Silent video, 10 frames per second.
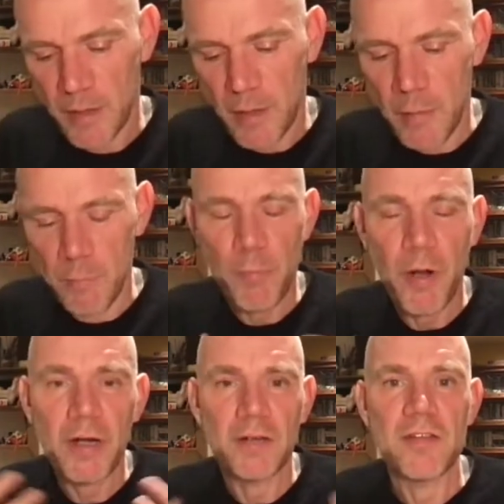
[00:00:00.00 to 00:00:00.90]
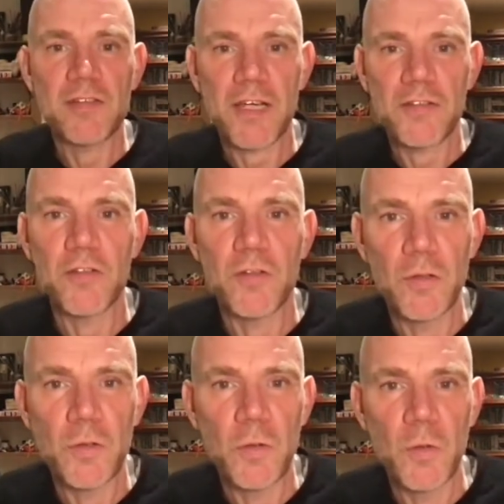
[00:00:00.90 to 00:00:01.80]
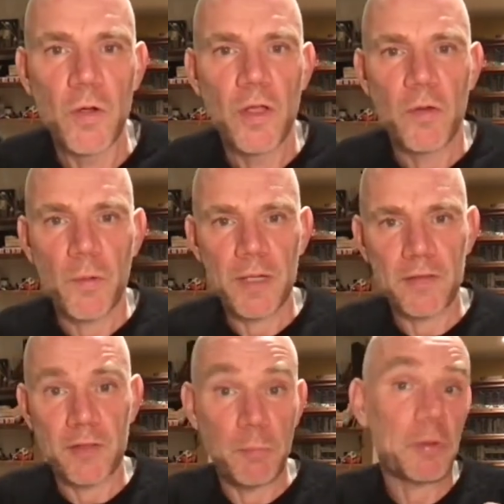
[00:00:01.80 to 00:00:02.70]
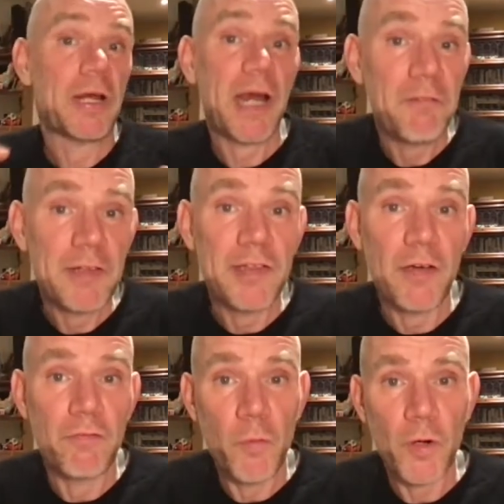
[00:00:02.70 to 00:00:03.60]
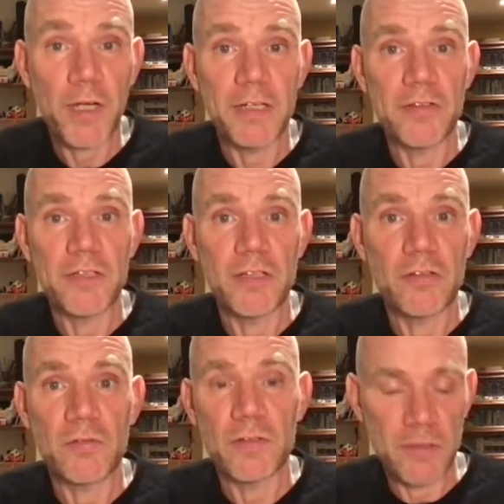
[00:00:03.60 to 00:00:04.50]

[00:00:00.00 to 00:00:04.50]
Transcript: in part this has to do with the precarity of work in these industries,